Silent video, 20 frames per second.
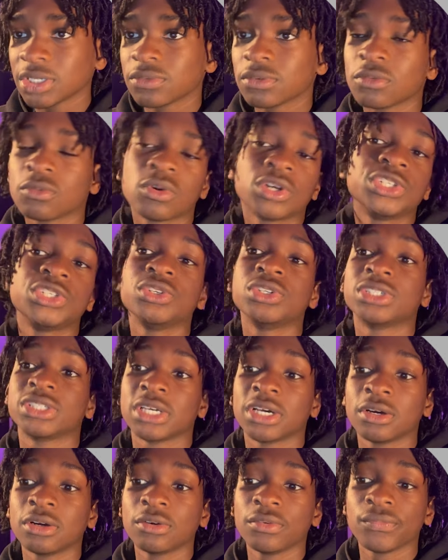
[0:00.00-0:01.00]
off of what you
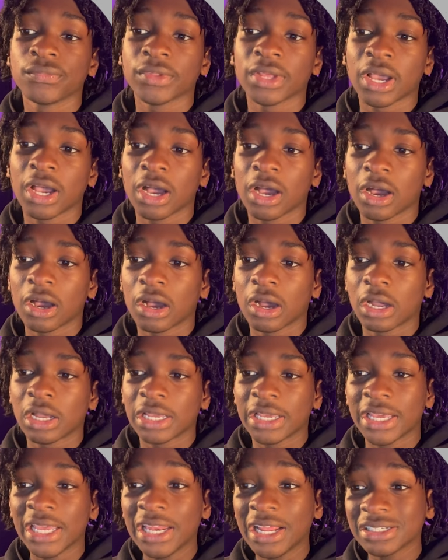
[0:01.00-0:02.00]
sell.
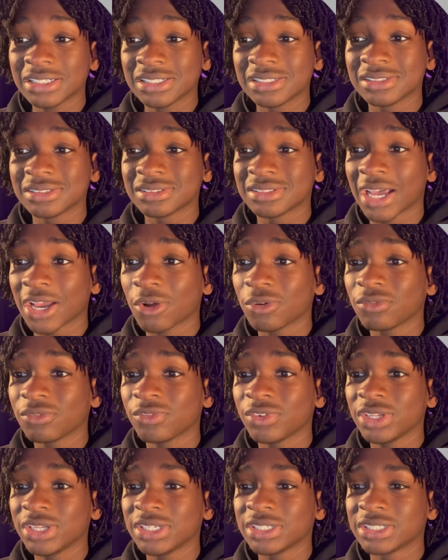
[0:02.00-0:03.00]
I don't
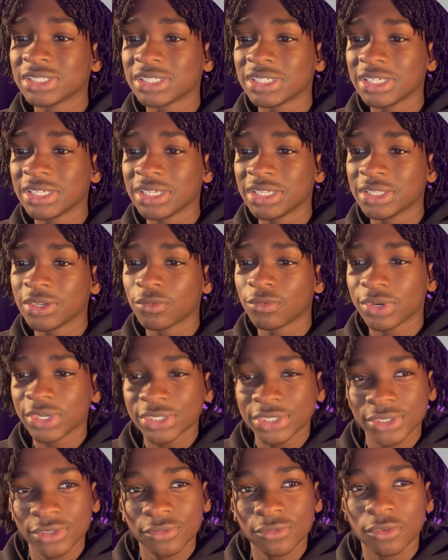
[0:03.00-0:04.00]
really see the
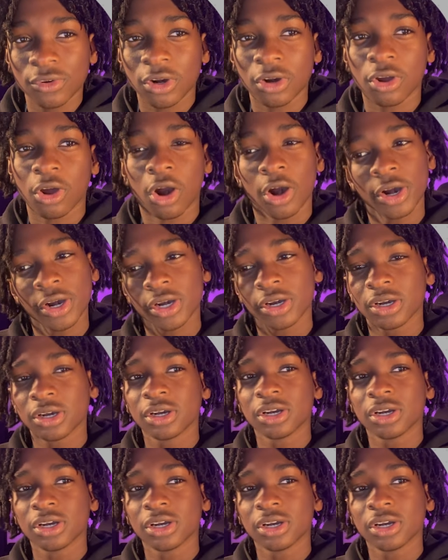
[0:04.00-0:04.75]
reason for a cart